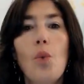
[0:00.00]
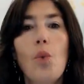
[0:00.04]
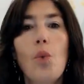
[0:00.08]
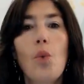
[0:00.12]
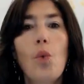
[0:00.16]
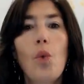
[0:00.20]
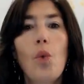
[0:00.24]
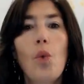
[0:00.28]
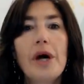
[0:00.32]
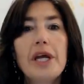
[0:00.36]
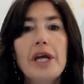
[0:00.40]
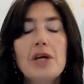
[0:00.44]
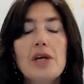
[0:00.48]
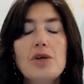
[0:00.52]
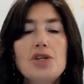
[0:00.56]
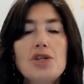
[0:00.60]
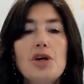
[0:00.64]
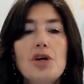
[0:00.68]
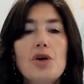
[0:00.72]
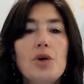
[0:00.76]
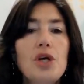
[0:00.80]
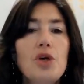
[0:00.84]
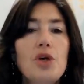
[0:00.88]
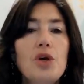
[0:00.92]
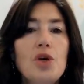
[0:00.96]
what do?
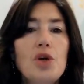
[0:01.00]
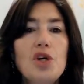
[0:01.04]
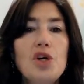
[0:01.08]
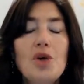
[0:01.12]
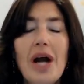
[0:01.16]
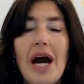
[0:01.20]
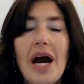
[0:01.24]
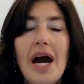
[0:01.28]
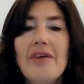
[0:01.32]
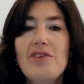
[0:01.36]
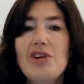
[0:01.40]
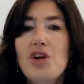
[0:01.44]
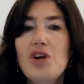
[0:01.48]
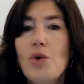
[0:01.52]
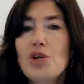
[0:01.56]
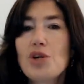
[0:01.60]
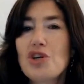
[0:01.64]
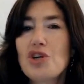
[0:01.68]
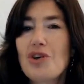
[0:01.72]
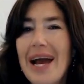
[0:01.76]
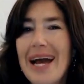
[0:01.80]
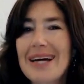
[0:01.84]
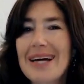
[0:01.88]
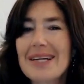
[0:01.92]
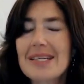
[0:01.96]
You kind of know what
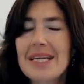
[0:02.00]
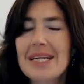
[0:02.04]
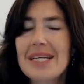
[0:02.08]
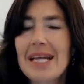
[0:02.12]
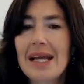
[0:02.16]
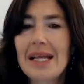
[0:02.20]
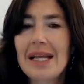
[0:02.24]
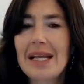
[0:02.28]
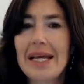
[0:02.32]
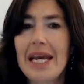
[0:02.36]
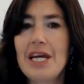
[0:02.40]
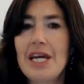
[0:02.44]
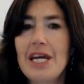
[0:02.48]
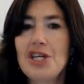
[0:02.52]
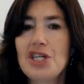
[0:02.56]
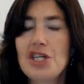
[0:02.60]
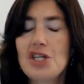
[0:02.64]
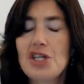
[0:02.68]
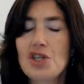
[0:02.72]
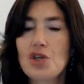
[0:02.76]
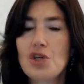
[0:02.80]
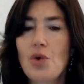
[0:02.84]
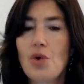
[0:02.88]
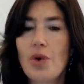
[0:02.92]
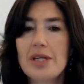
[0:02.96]
your asset allocation
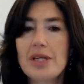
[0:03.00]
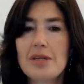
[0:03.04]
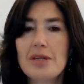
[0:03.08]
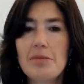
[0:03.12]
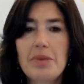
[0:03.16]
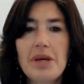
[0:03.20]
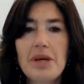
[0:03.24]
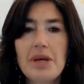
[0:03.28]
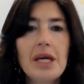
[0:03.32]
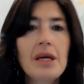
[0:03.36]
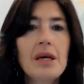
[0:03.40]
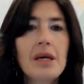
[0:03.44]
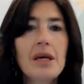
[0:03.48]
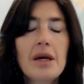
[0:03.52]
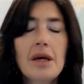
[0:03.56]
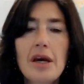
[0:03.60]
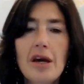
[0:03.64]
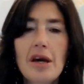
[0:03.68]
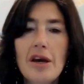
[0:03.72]
is going to be.